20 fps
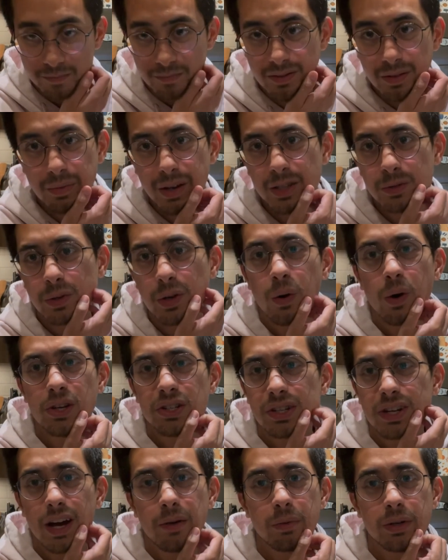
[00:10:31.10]
Makes me
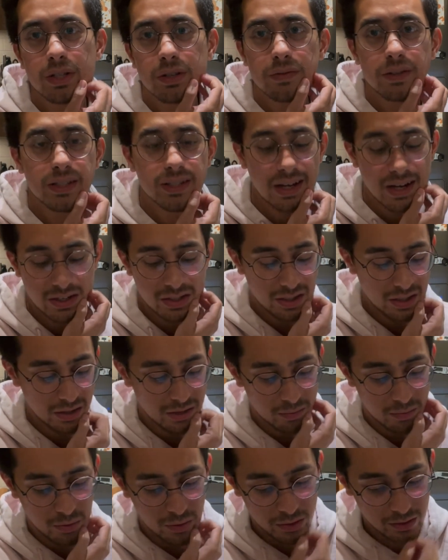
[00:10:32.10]
question how much of it's actually
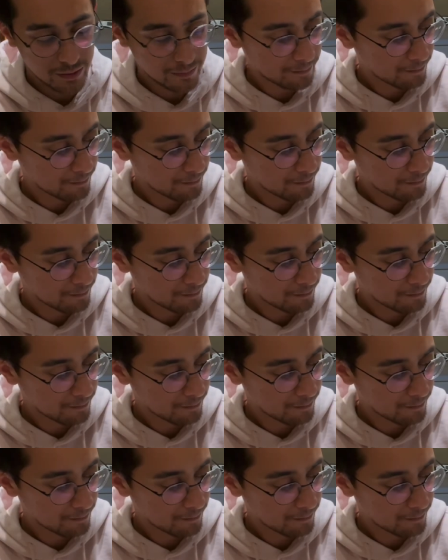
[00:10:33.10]
kombucha.